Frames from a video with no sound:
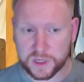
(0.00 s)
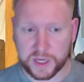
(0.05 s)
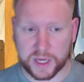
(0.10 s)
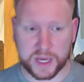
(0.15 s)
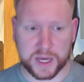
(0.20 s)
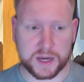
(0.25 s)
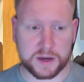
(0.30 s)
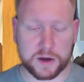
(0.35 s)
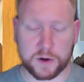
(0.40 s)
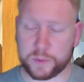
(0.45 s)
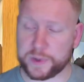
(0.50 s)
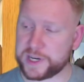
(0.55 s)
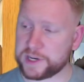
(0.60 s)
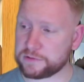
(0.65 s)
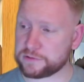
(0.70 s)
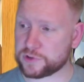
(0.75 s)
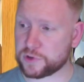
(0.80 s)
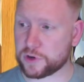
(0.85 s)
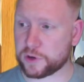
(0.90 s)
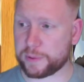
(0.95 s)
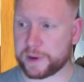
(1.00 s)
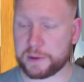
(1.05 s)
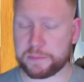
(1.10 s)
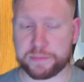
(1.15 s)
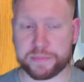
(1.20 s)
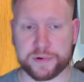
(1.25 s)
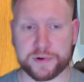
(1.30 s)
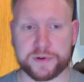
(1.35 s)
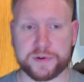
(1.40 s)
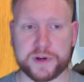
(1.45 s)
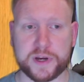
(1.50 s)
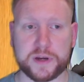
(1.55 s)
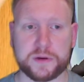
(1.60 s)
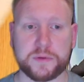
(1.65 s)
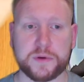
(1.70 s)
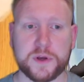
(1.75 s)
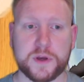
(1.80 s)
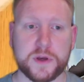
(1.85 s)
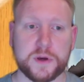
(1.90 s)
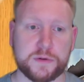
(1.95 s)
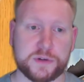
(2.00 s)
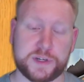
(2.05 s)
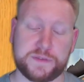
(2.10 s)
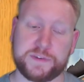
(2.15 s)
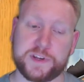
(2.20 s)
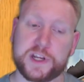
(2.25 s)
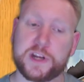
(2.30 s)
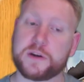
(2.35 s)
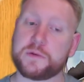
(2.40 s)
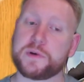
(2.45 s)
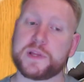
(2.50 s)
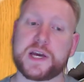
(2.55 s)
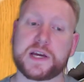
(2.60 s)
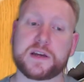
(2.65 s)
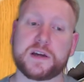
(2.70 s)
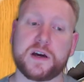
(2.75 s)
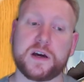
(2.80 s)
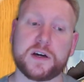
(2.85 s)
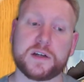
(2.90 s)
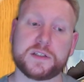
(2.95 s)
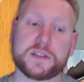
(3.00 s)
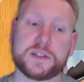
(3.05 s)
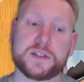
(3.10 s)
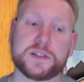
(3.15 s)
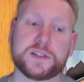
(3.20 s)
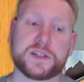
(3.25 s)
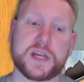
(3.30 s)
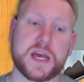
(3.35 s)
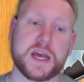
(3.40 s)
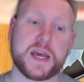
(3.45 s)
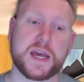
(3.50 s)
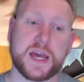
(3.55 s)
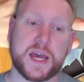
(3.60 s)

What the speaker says: We Don't Talk About Bruno, which, if you don't know what that card does,